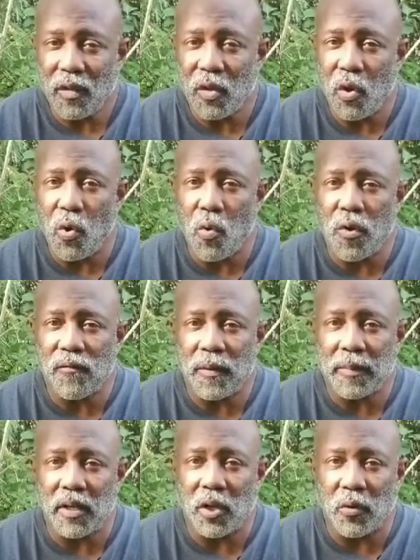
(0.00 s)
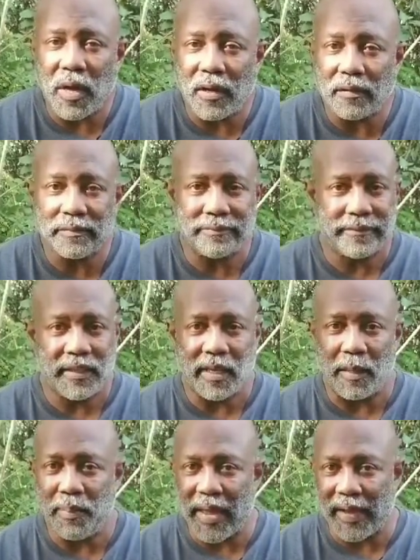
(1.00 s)
Or if I'm going to go out and
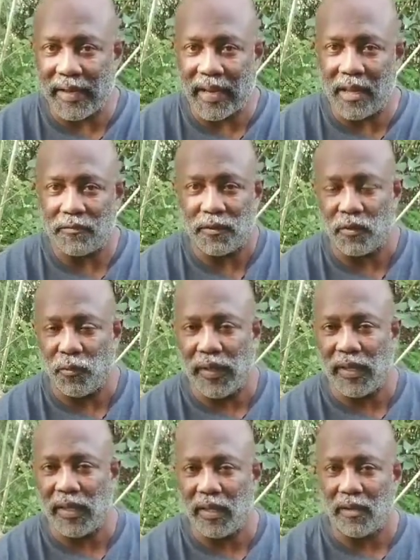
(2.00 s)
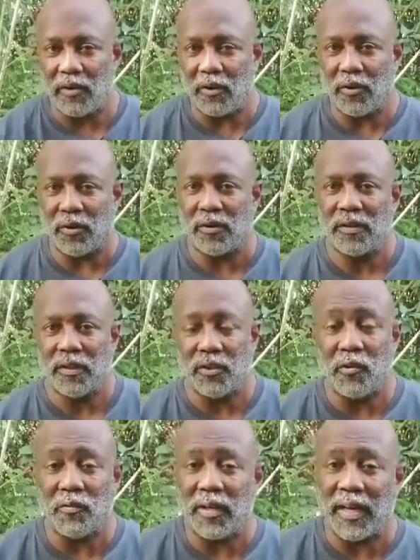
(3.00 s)
I'm packing out for the weekend or an
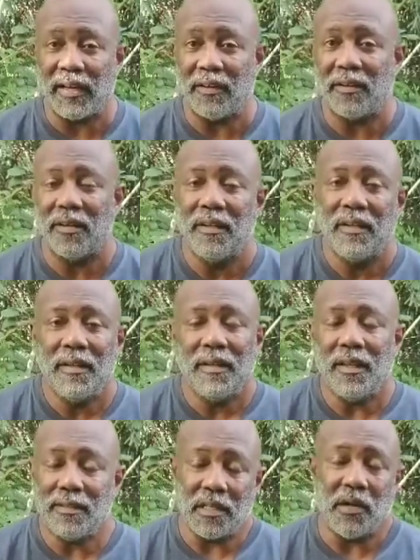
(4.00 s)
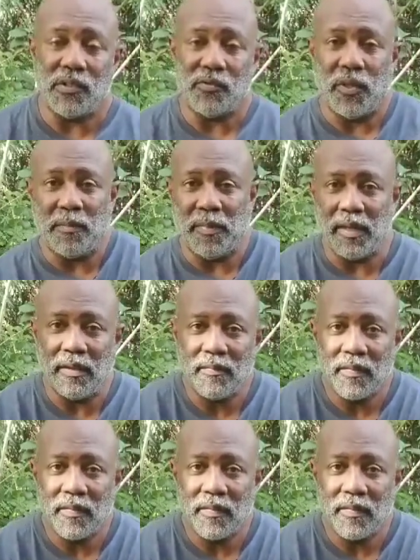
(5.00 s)
overnighter, it's always with me.